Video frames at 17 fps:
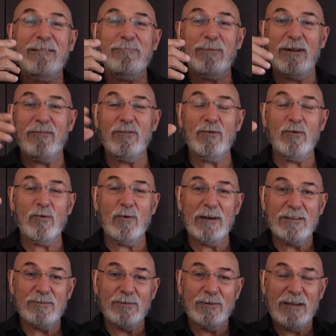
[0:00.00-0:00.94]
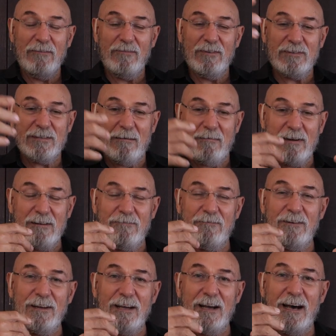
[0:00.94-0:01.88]
But if you're always looking for something to
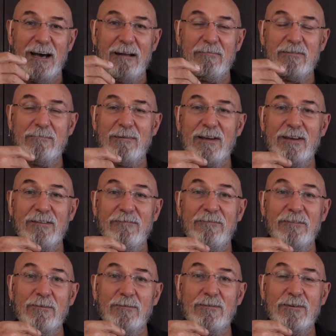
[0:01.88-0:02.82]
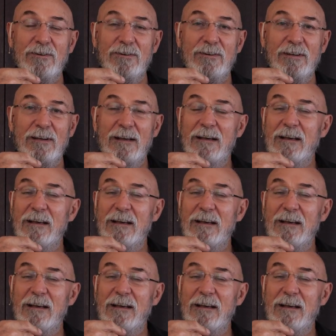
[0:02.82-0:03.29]
fill your heart up to make you feel good,